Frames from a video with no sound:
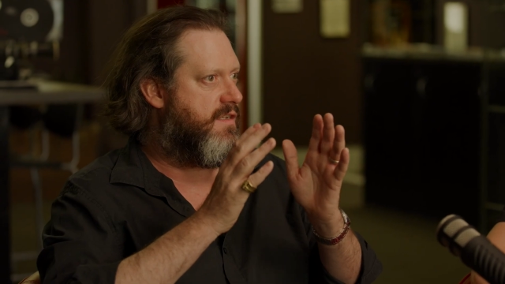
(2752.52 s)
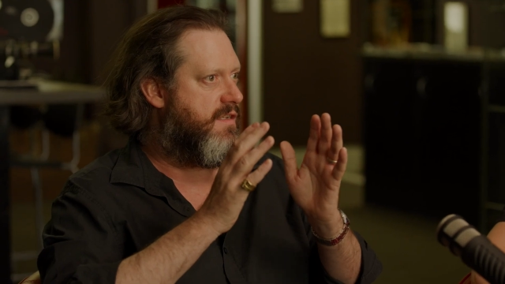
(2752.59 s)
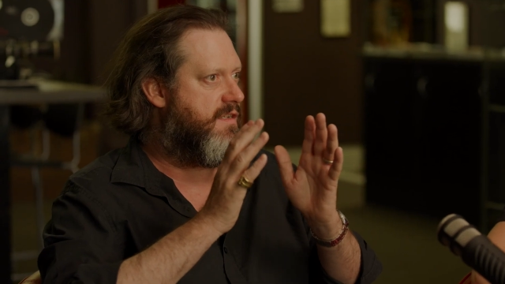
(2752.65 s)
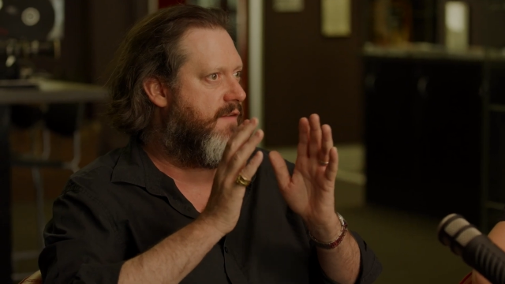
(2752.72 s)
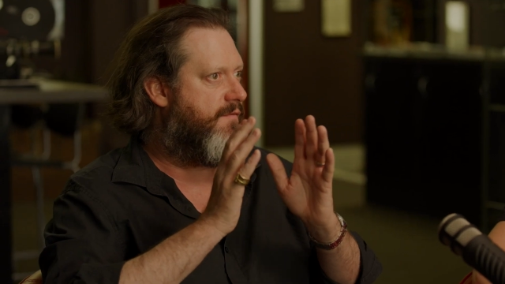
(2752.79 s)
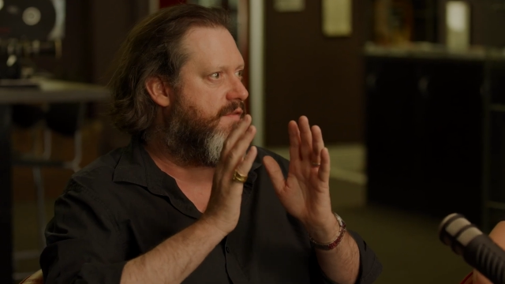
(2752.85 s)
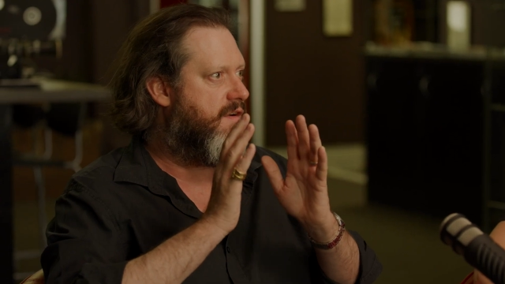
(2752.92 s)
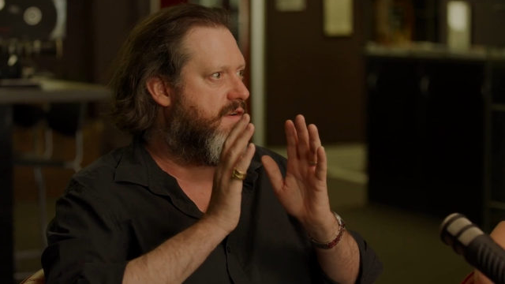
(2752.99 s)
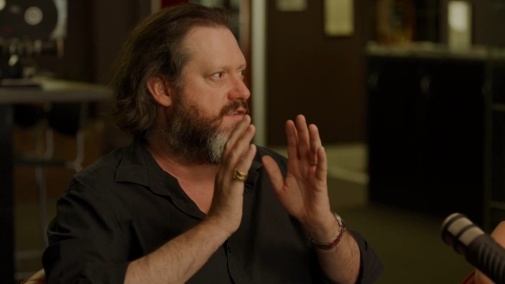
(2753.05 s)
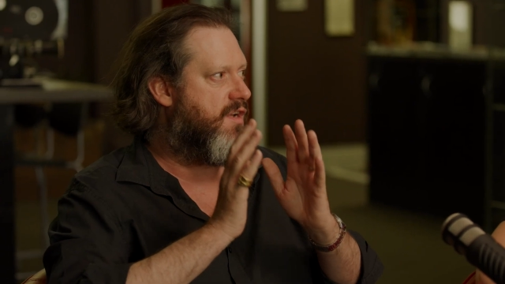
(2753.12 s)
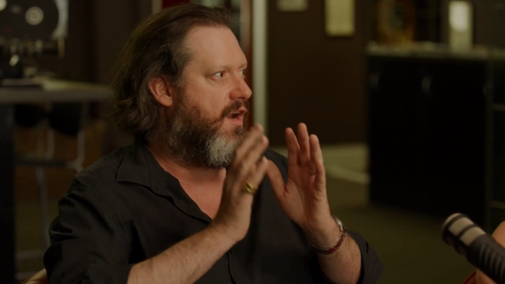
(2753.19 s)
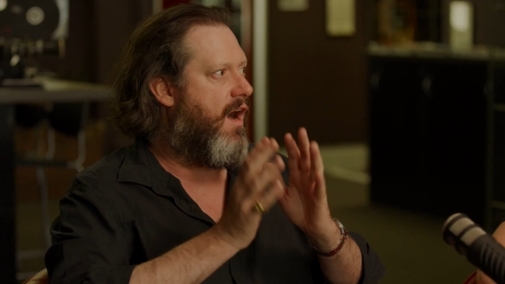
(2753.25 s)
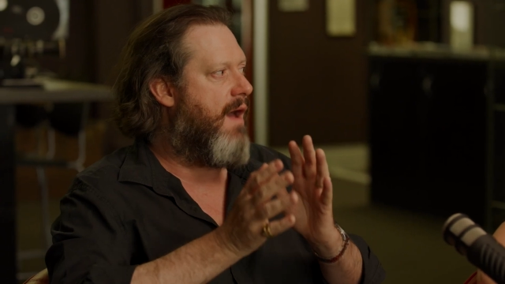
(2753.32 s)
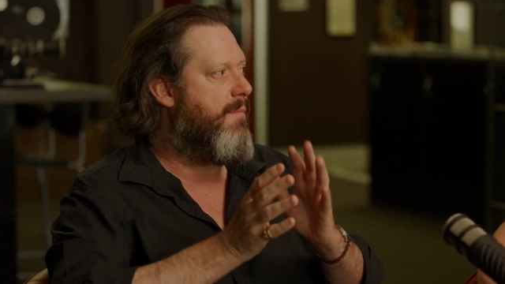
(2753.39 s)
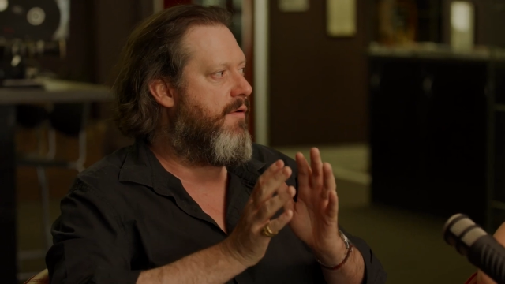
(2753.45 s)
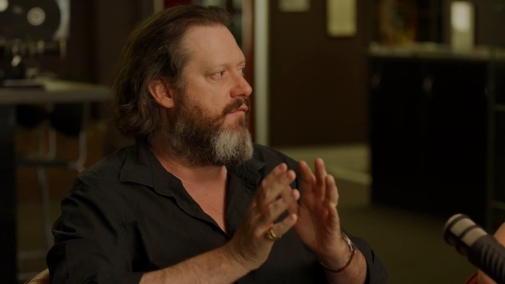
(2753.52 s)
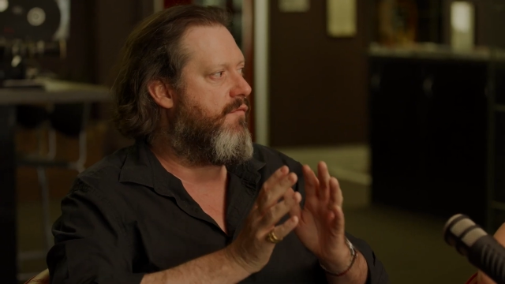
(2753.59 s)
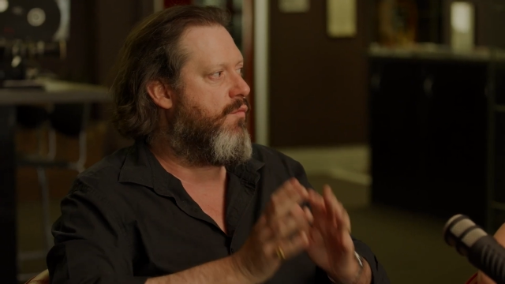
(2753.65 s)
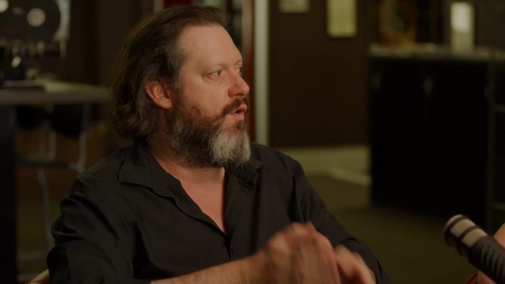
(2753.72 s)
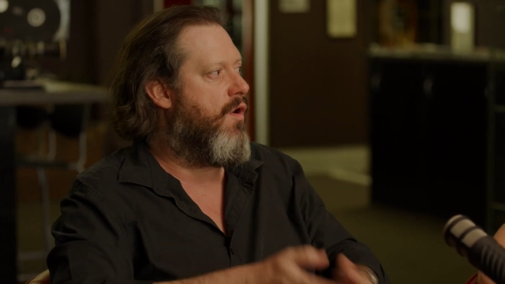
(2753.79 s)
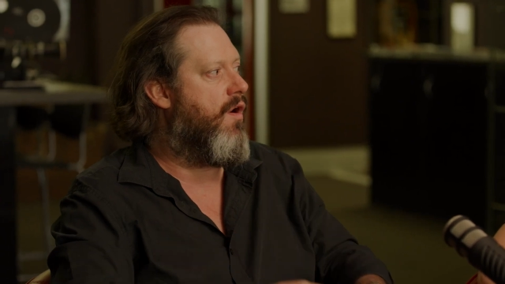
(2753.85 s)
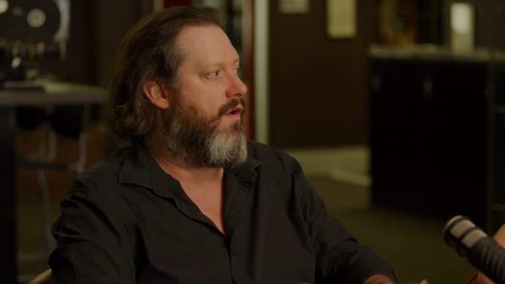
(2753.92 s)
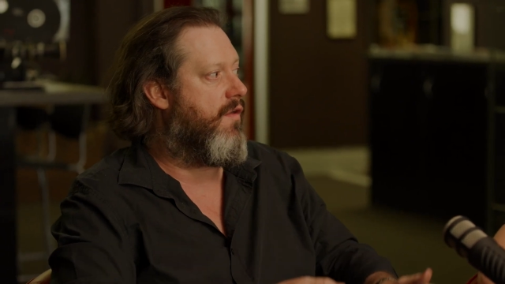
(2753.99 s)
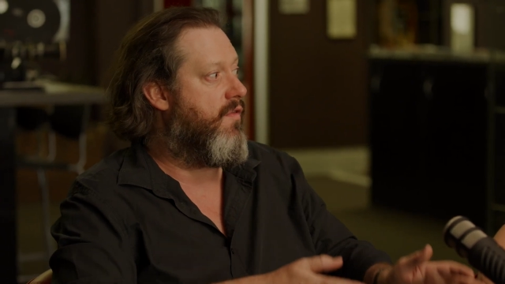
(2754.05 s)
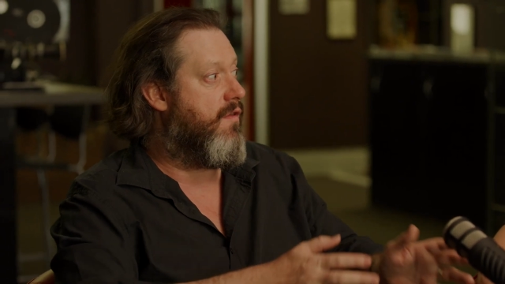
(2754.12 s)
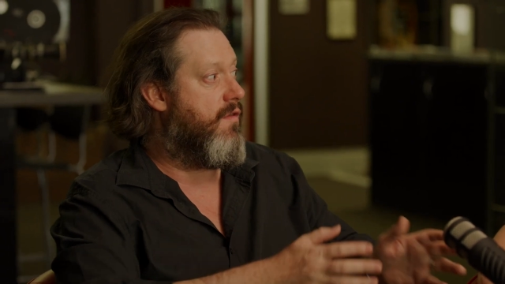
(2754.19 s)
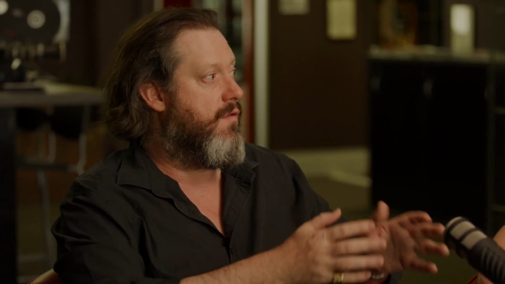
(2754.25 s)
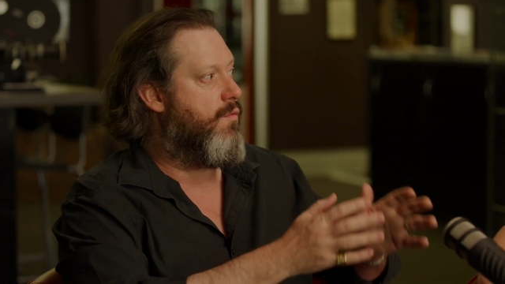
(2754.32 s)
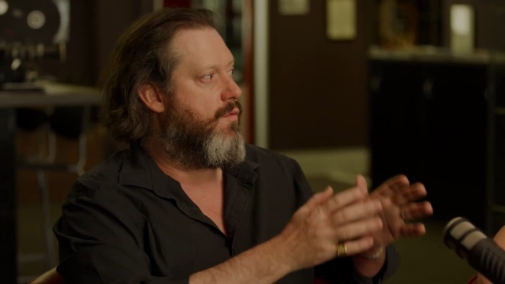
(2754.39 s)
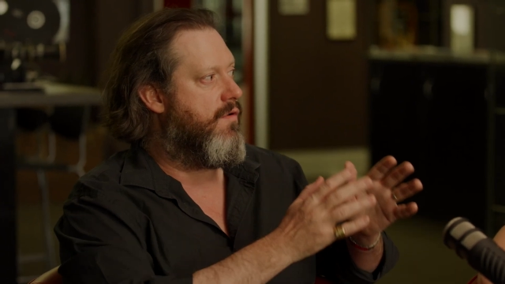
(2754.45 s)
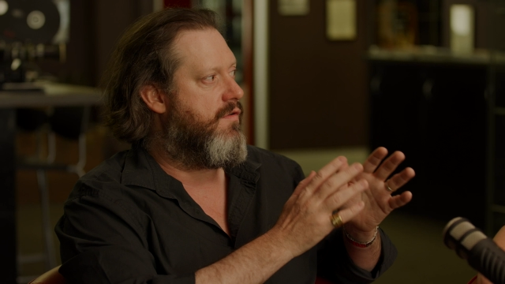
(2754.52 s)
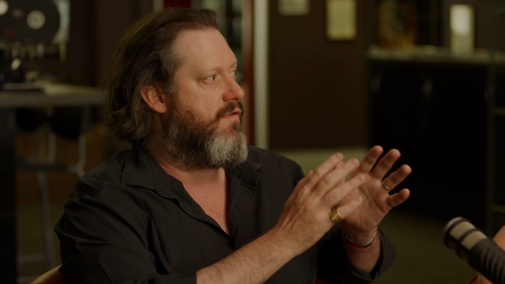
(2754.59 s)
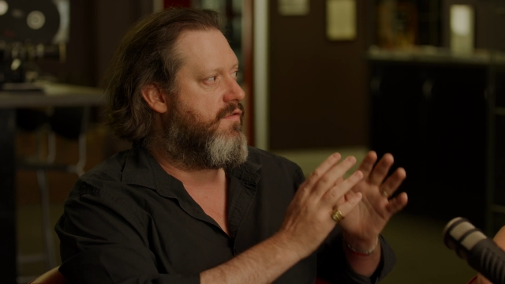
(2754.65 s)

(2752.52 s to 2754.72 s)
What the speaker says: a different type of work that you would